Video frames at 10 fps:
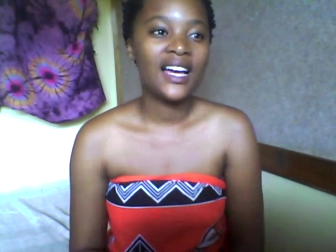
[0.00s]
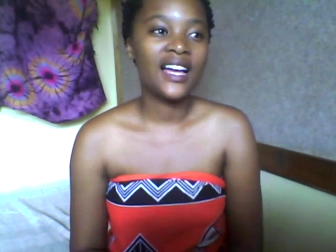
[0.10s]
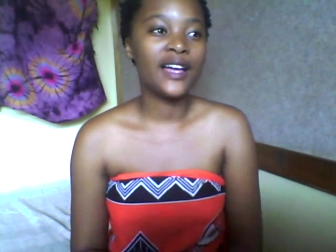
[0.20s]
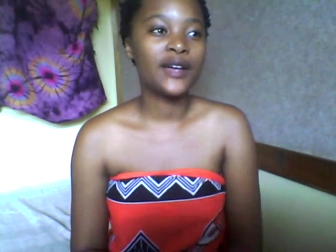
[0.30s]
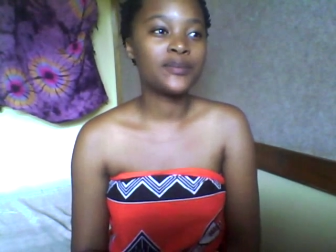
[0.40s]

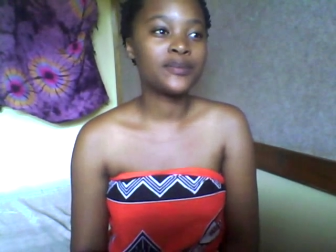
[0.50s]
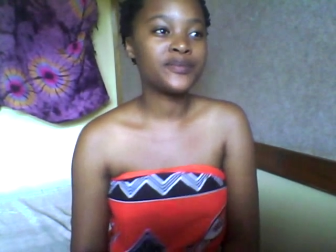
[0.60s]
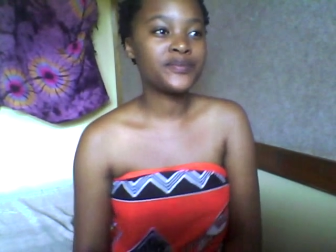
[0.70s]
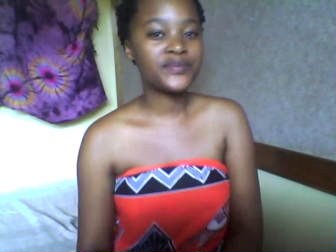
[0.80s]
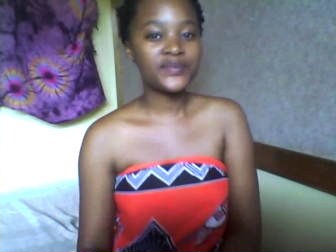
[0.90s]

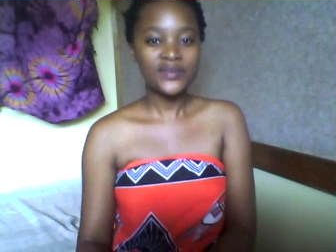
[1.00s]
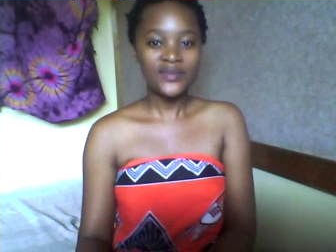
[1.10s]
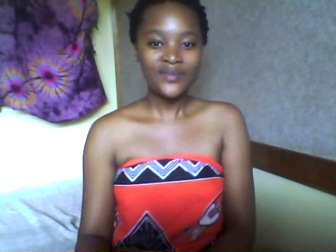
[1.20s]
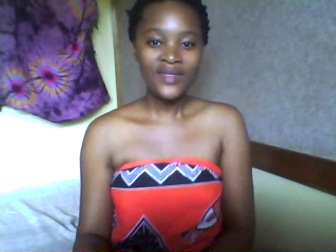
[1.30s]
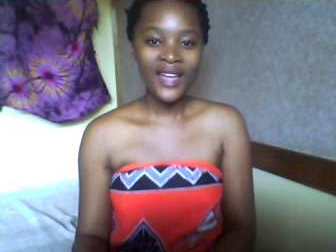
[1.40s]
Um,
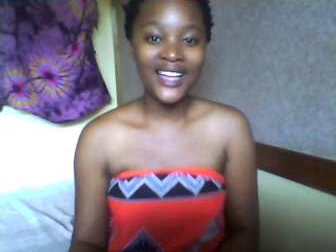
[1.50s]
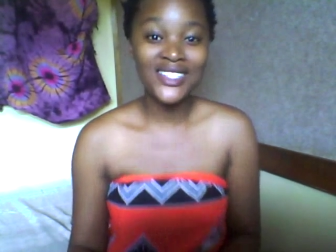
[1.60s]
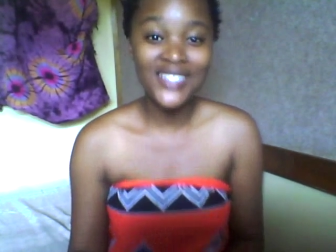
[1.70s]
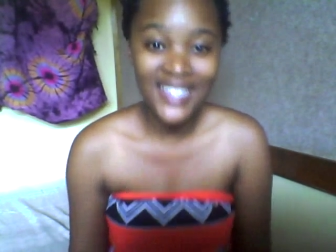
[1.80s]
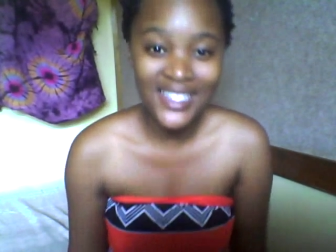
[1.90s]
I
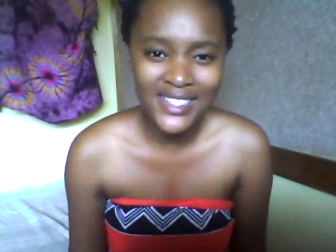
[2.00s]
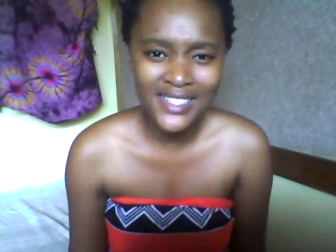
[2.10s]
actually think